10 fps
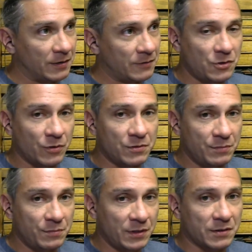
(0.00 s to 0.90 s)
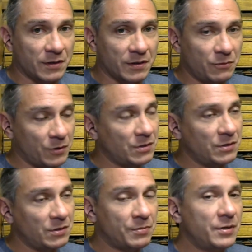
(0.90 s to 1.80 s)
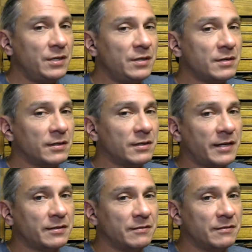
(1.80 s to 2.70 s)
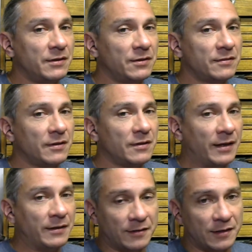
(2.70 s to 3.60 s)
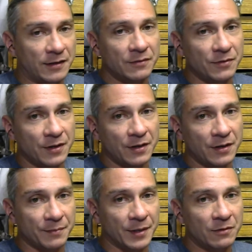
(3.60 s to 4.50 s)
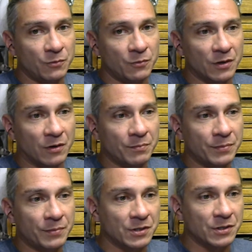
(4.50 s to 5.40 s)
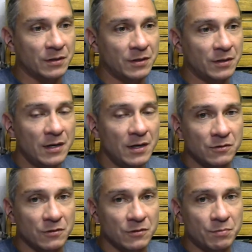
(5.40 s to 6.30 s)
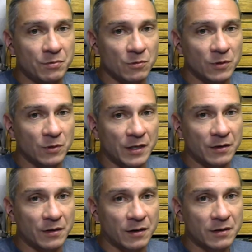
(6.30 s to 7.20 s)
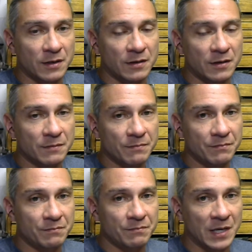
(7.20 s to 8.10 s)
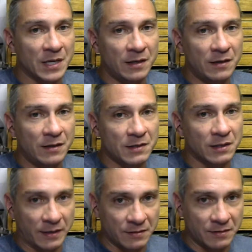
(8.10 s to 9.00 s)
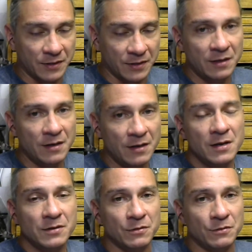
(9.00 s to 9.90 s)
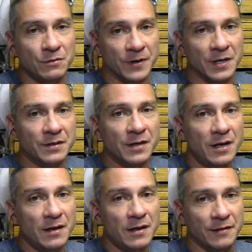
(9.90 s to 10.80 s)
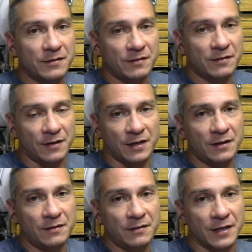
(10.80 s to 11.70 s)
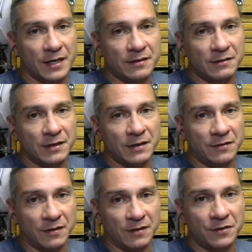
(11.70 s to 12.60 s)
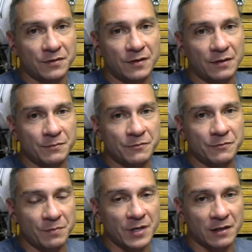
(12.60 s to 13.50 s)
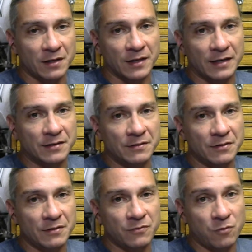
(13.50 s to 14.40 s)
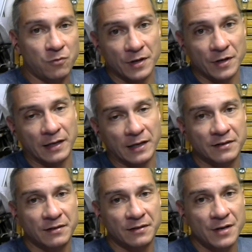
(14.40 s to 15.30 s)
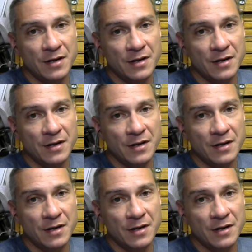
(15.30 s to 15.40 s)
he joins the military, which is a pretty collectivist entity. If you think about it, we all pitch in to pool in our money collectively to fund this thing that exists from the collective for the collective